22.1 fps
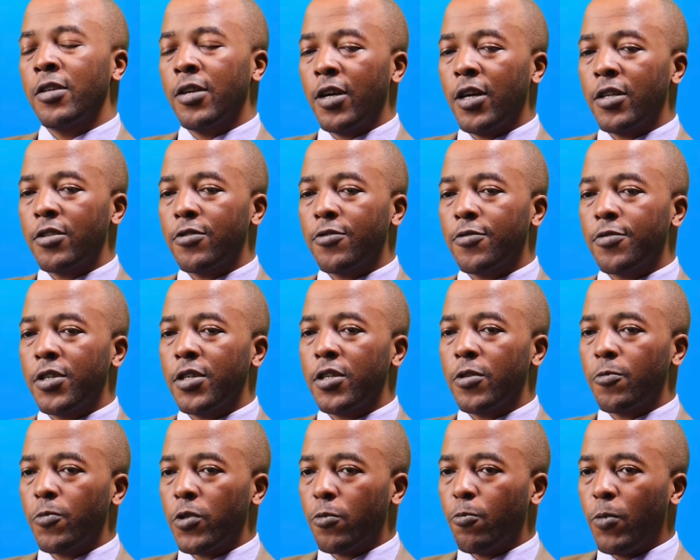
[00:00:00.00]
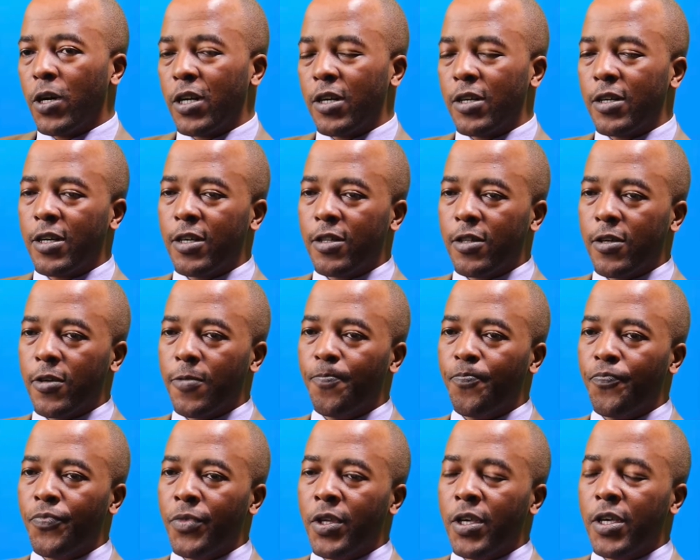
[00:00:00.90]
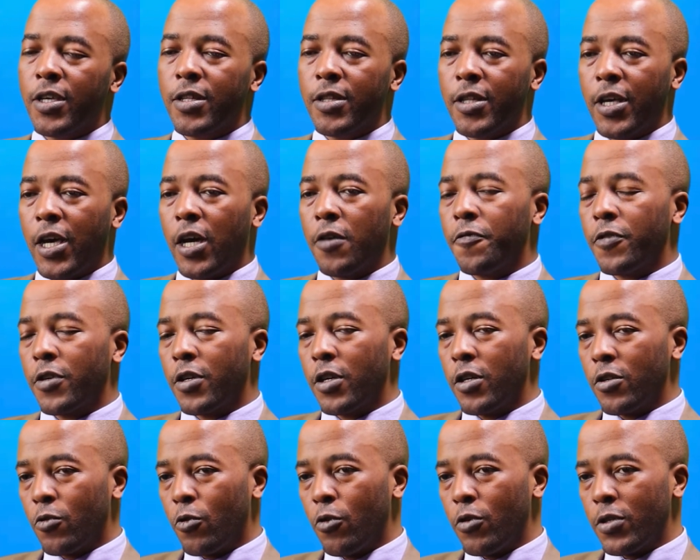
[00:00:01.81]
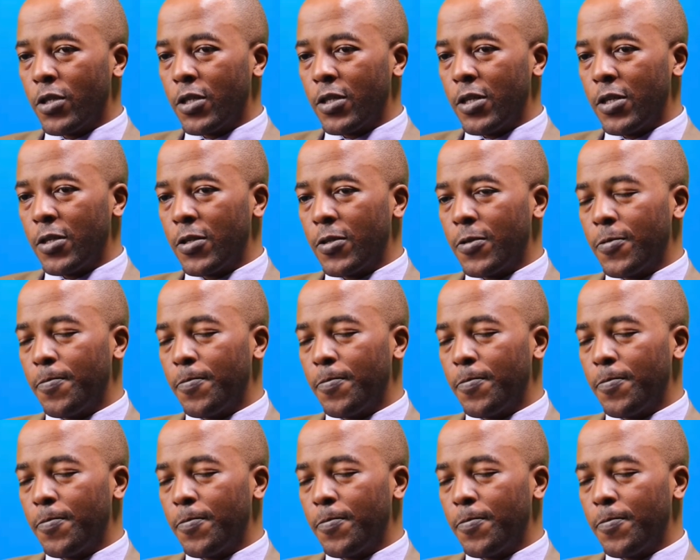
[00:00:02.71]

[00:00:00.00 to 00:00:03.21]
and trading with one another in the African continent.